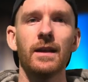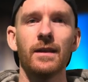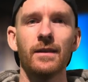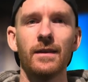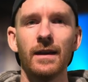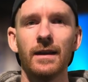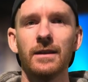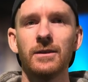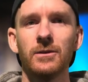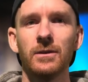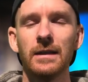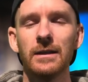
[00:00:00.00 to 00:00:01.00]
then
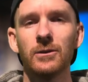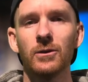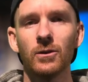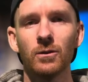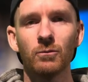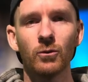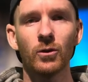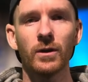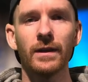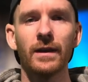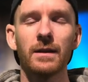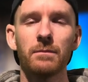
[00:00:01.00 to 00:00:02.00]
you need to know more than the